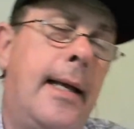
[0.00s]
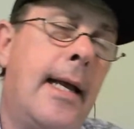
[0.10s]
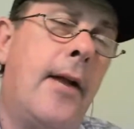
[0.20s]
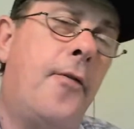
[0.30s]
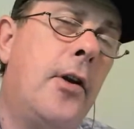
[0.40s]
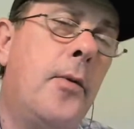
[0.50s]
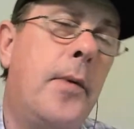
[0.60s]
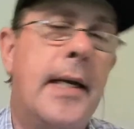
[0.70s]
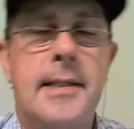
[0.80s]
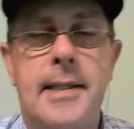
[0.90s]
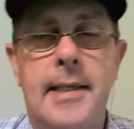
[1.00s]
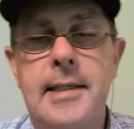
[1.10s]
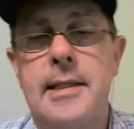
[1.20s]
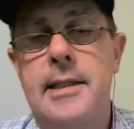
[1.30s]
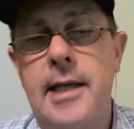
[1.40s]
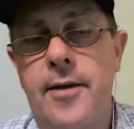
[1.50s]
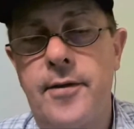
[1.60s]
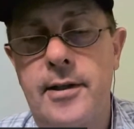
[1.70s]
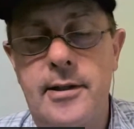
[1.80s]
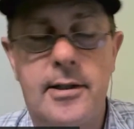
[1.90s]
in California we get six and
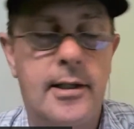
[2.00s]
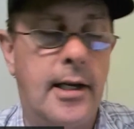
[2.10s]
sevens,